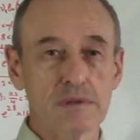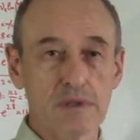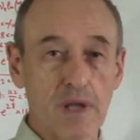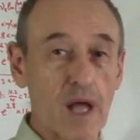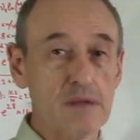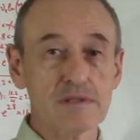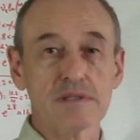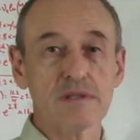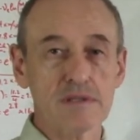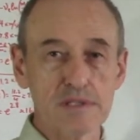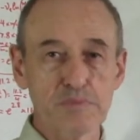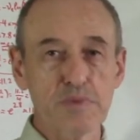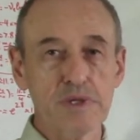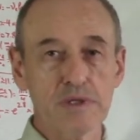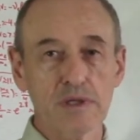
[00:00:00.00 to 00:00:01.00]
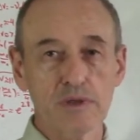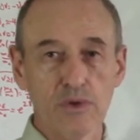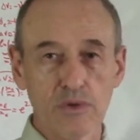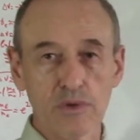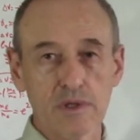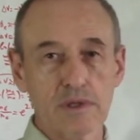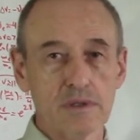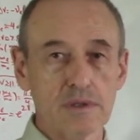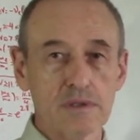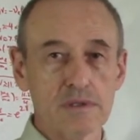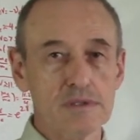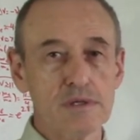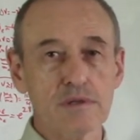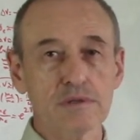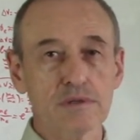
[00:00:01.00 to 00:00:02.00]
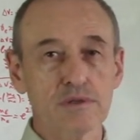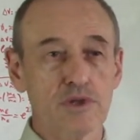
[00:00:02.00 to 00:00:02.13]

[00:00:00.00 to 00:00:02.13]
constant speed along a certain